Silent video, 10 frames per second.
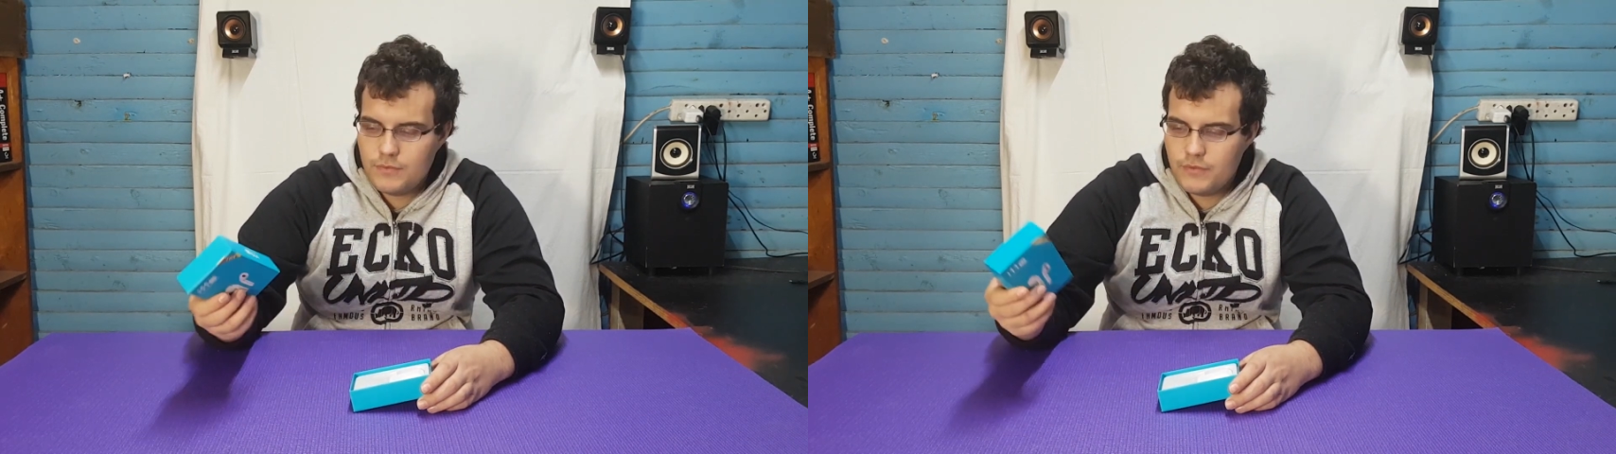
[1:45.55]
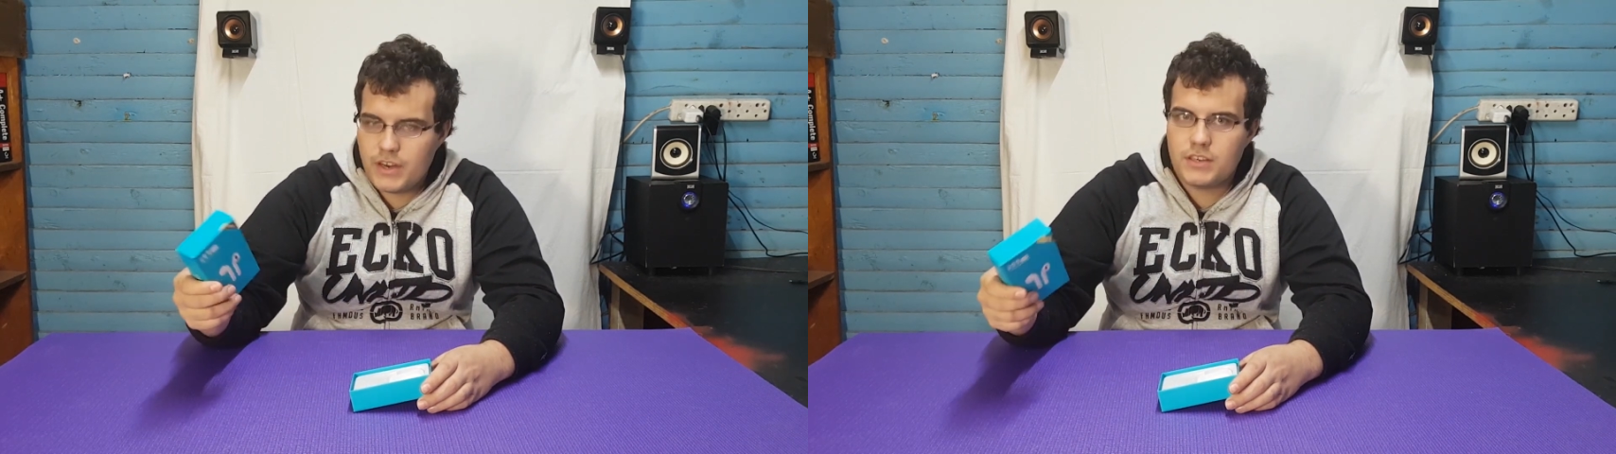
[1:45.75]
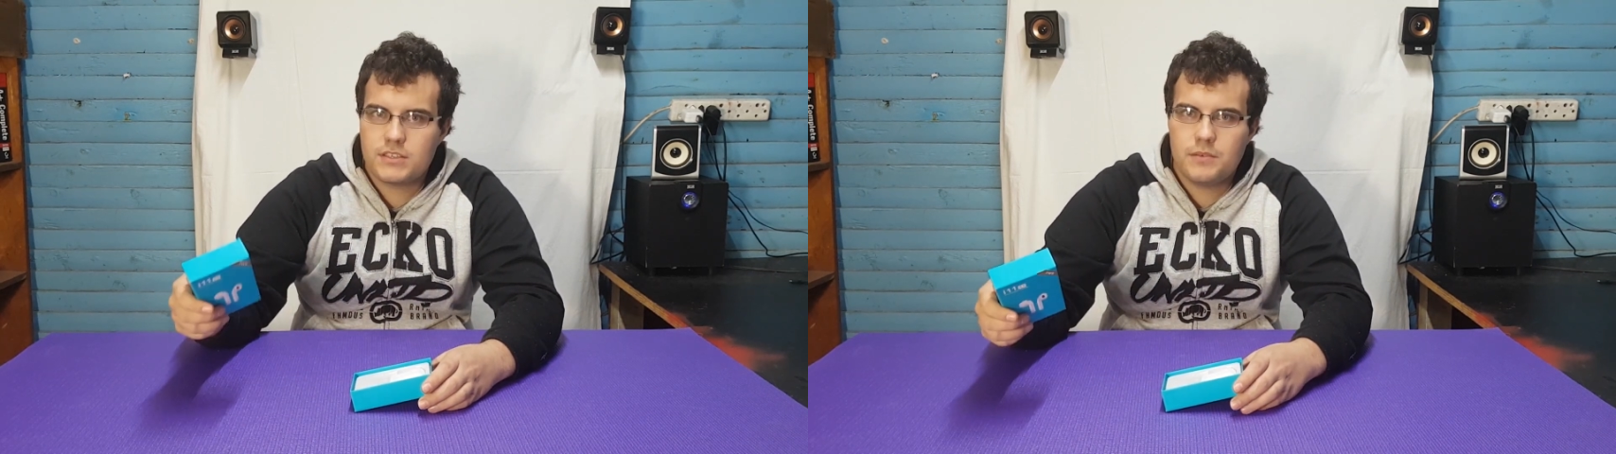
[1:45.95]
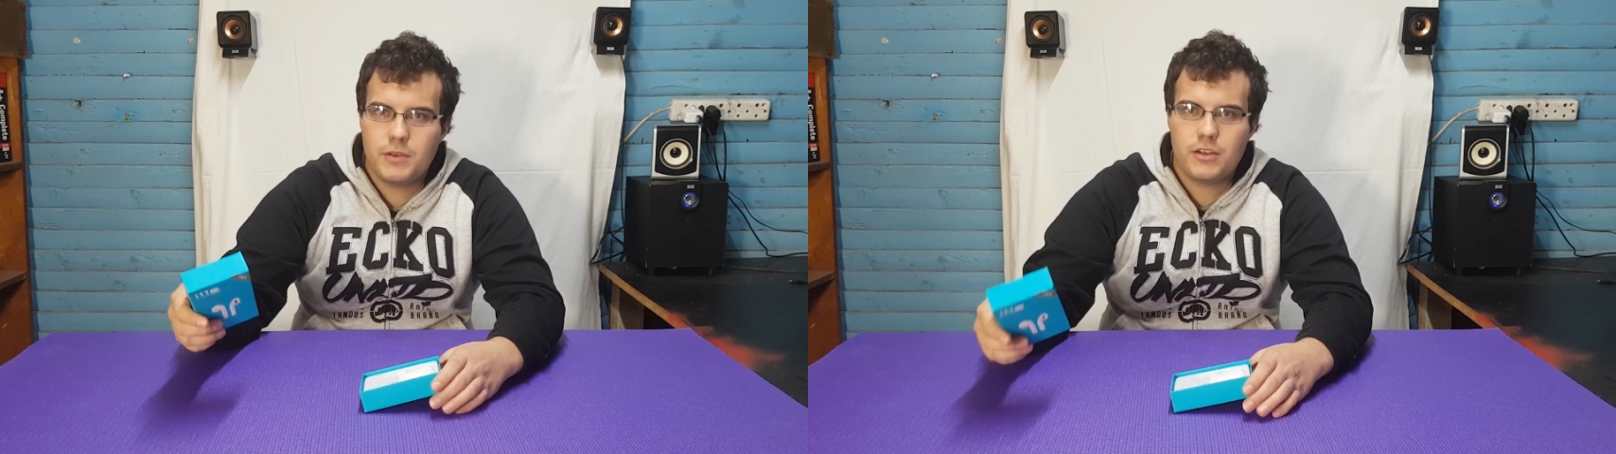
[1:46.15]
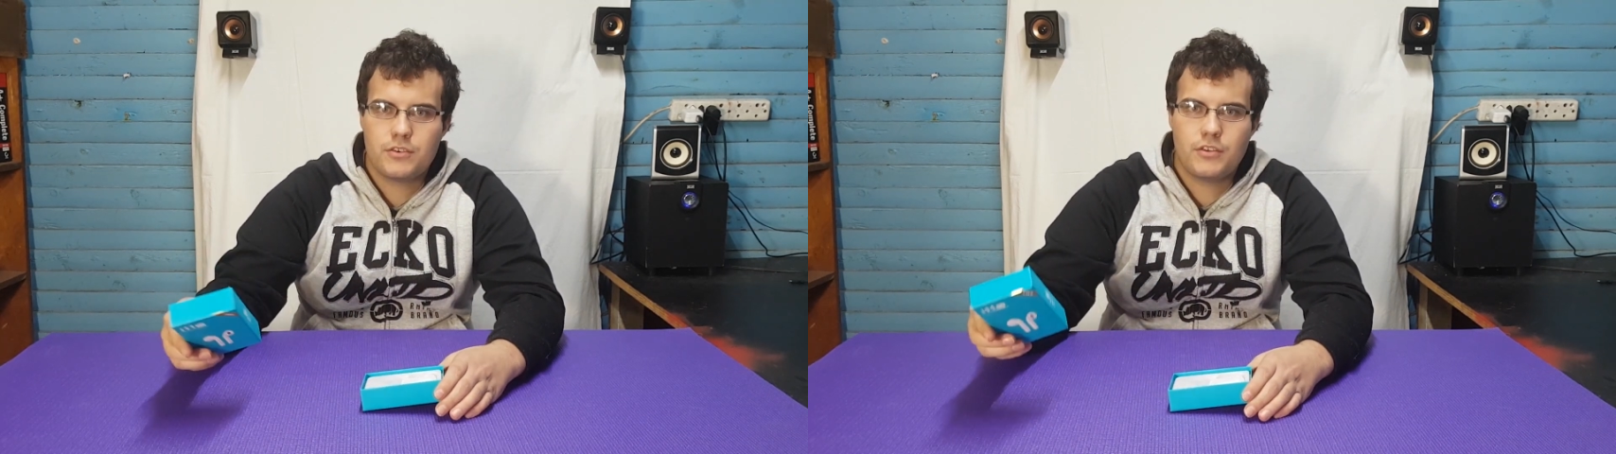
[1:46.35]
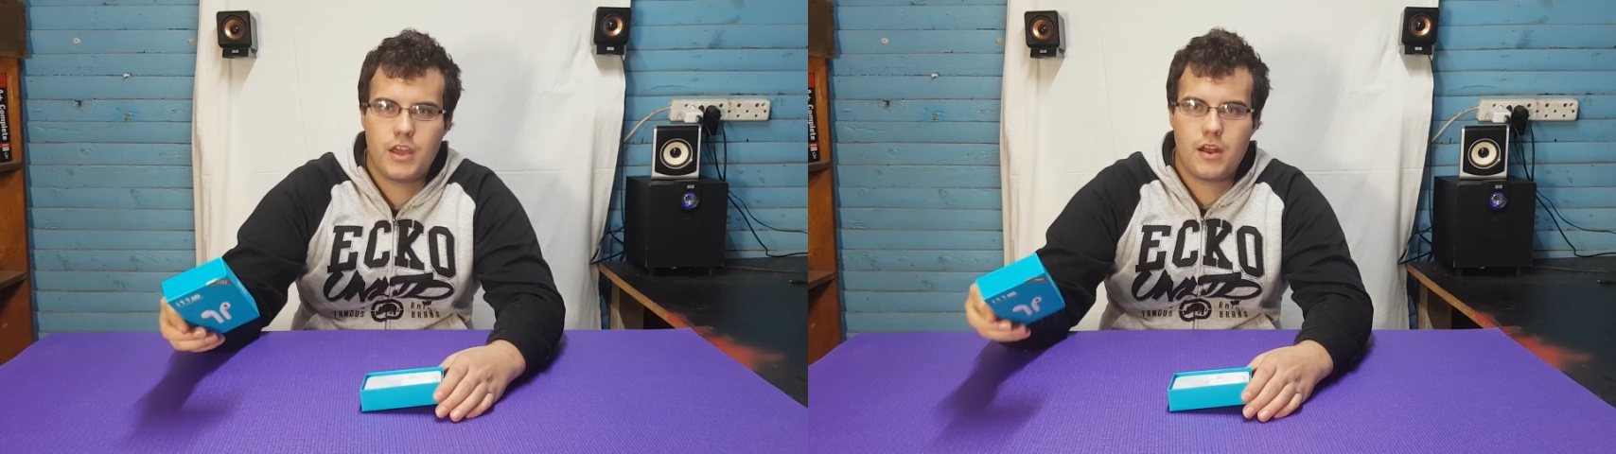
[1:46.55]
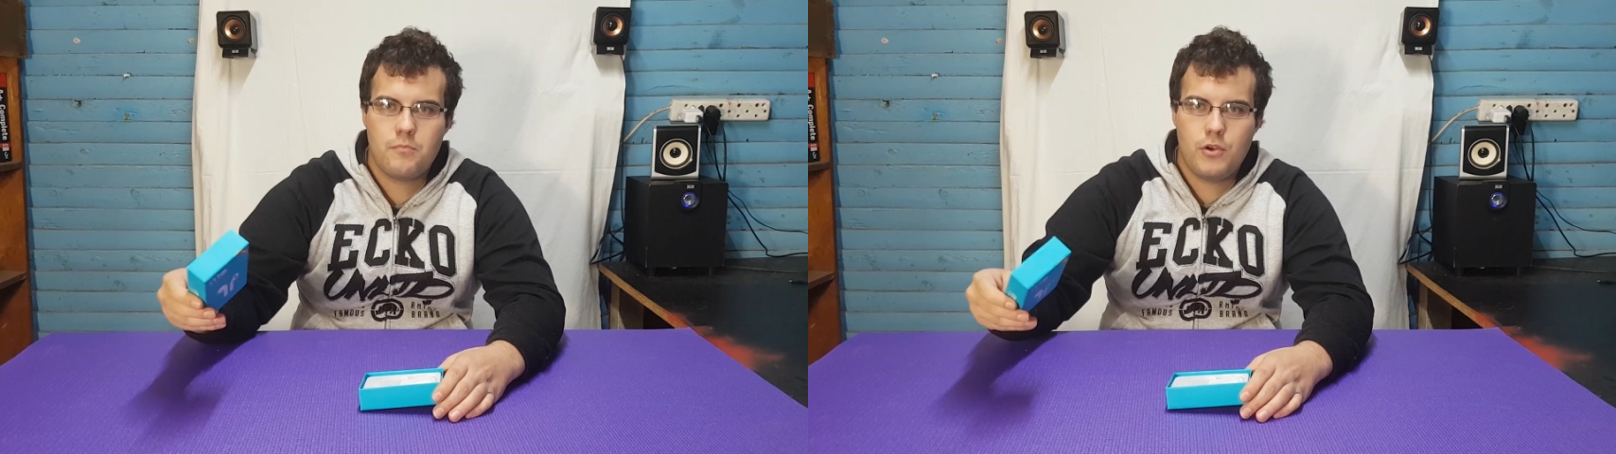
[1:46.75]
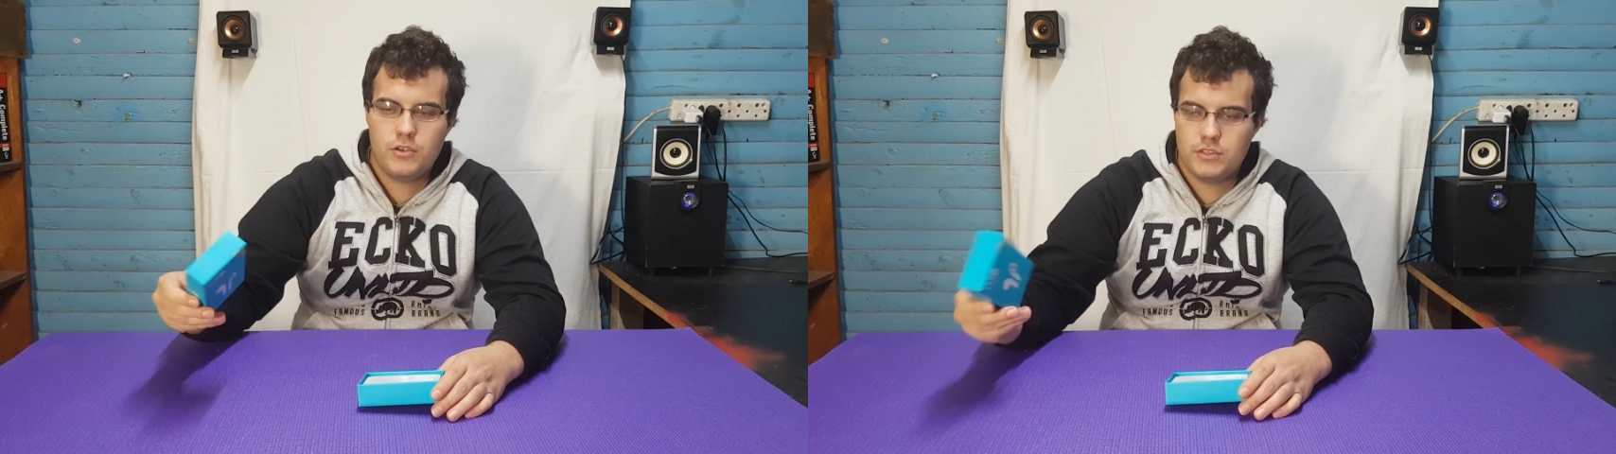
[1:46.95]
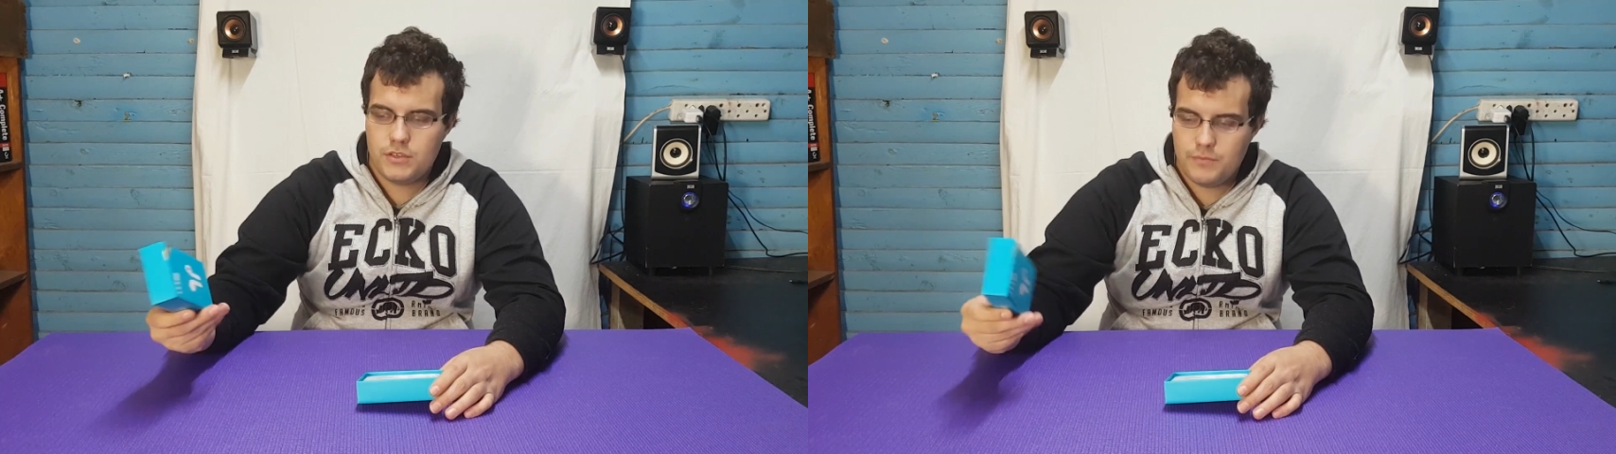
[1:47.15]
very similar to the AirPods.